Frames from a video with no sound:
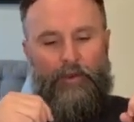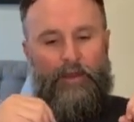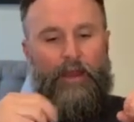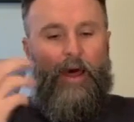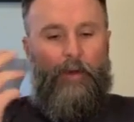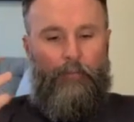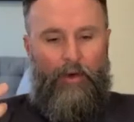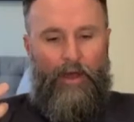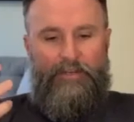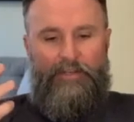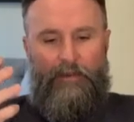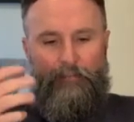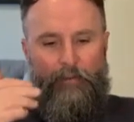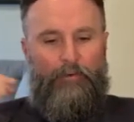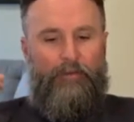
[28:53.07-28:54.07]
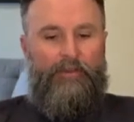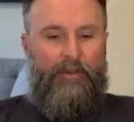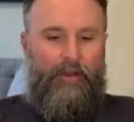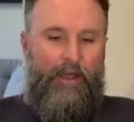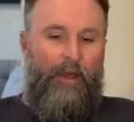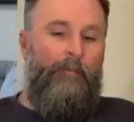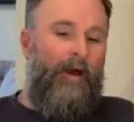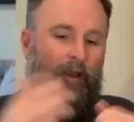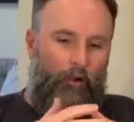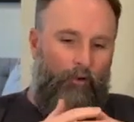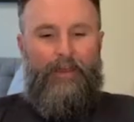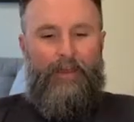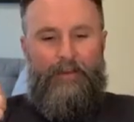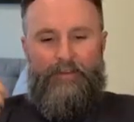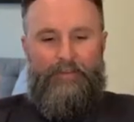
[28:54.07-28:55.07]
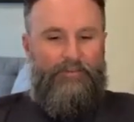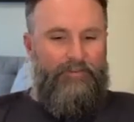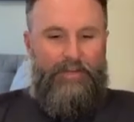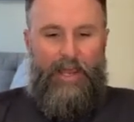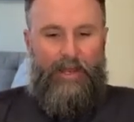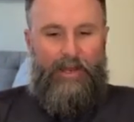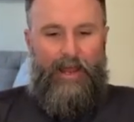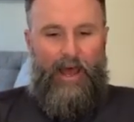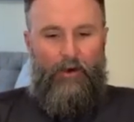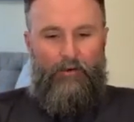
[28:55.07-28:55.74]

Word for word: non blockchain people to come on over and just check it out.